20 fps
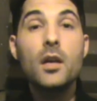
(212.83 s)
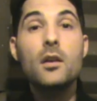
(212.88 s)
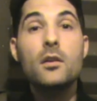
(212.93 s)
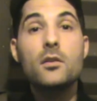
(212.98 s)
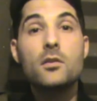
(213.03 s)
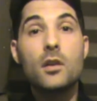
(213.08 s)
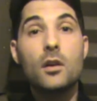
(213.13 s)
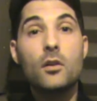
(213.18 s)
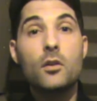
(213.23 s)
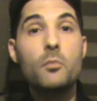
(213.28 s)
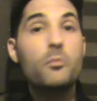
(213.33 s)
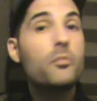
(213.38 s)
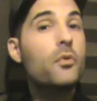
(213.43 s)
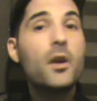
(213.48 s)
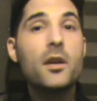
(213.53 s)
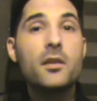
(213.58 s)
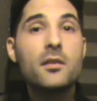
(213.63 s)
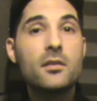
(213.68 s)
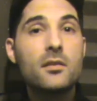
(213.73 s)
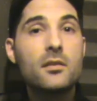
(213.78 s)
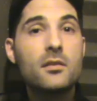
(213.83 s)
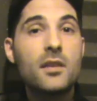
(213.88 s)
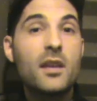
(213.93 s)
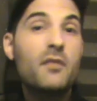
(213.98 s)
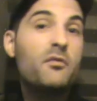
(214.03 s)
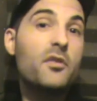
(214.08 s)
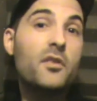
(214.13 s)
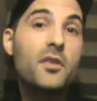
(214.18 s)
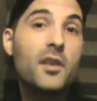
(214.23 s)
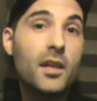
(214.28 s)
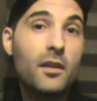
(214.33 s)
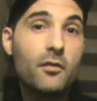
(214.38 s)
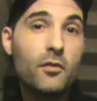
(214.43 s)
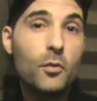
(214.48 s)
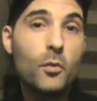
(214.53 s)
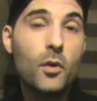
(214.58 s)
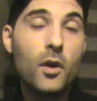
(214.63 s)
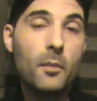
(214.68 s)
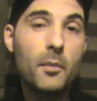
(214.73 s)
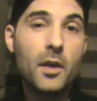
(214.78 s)
So compress everything if you
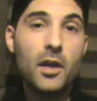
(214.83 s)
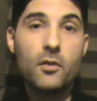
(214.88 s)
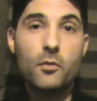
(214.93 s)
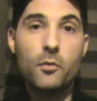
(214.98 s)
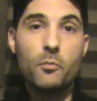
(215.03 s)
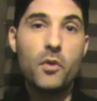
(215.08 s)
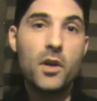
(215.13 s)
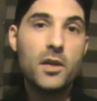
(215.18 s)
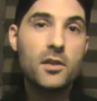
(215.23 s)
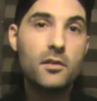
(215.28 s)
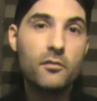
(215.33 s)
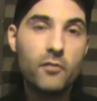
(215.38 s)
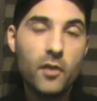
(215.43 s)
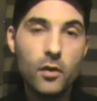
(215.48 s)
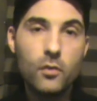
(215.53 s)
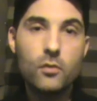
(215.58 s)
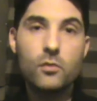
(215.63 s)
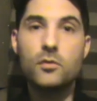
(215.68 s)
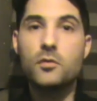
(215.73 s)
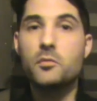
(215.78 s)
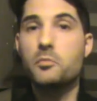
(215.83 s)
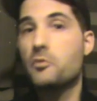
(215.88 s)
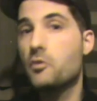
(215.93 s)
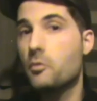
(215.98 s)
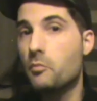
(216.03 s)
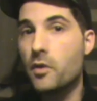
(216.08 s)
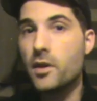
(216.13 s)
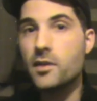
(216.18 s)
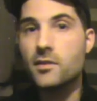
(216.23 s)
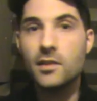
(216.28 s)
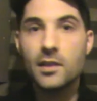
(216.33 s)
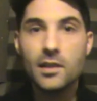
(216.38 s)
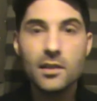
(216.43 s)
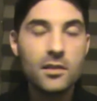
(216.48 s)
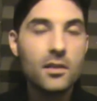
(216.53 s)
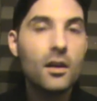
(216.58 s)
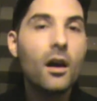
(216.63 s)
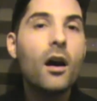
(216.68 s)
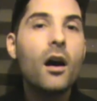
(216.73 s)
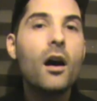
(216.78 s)
want. I mean, compress the vocals, compress the
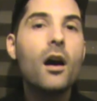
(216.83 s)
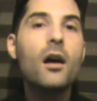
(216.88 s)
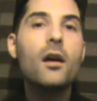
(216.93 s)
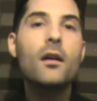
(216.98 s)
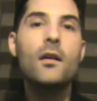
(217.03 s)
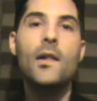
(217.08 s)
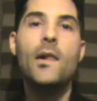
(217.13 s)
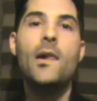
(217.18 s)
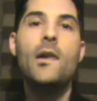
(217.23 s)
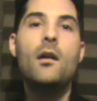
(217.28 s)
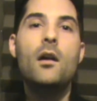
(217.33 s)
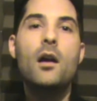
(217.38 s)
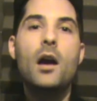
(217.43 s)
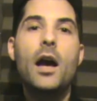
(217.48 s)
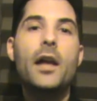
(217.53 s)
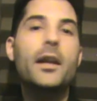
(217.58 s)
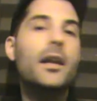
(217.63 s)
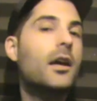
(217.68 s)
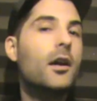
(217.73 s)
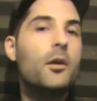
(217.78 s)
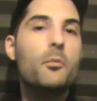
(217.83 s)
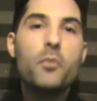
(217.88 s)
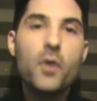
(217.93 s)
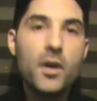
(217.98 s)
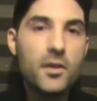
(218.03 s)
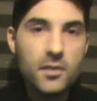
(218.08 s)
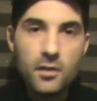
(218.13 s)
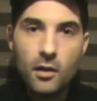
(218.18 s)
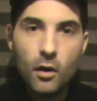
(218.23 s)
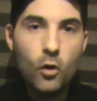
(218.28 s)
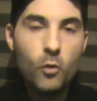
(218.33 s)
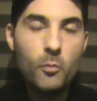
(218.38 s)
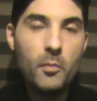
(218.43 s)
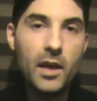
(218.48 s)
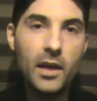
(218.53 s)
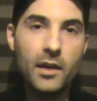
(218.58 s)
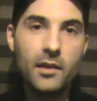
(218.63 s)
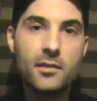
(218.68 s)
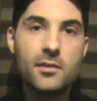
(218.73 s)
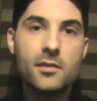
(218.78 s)
guitar, and then compress the whole
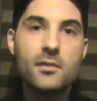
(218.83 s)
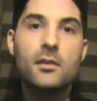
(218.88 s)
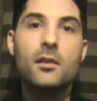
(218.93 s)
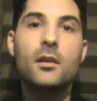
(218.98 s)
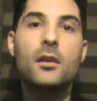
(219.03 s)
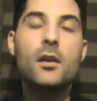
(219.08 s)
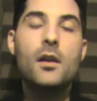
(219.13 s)
mix.